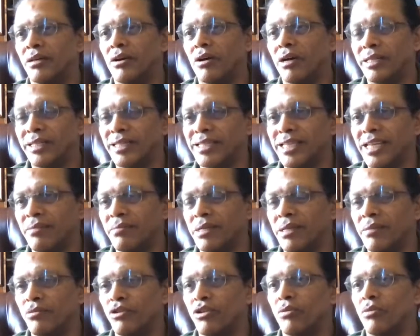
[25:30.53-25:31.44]
At the same
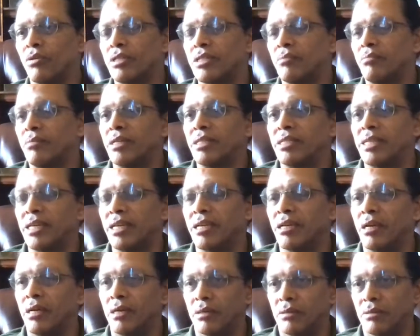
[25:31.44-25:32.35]
time, you don't want somebody saying
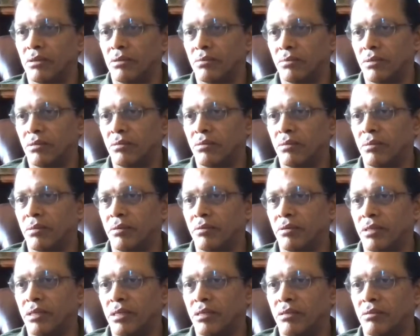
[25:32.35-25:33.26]
Om Namo
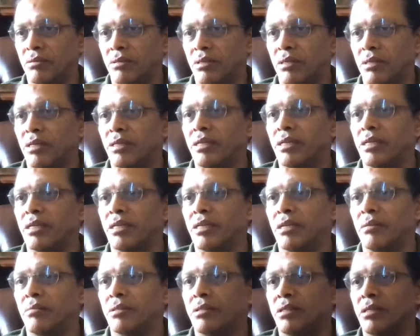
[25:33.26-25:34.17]
Bhagavate Rudraya,
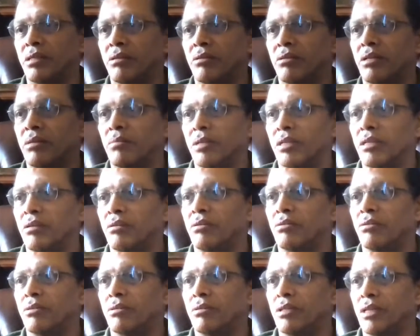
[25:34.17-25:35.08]
Namaste
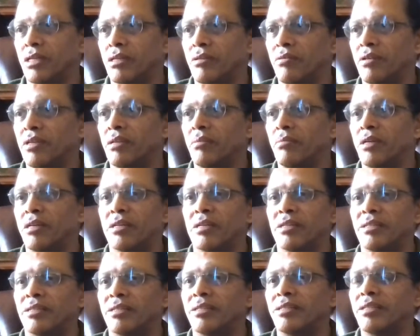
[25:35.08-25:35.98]
Rudramanyo, Doseshave Namaha.
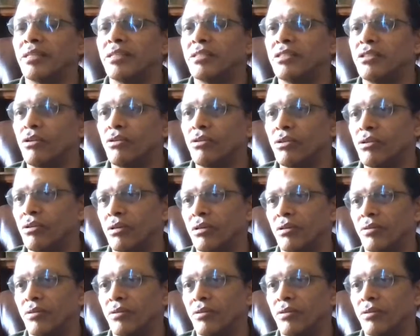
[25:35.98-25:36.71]
It doesn't sound good.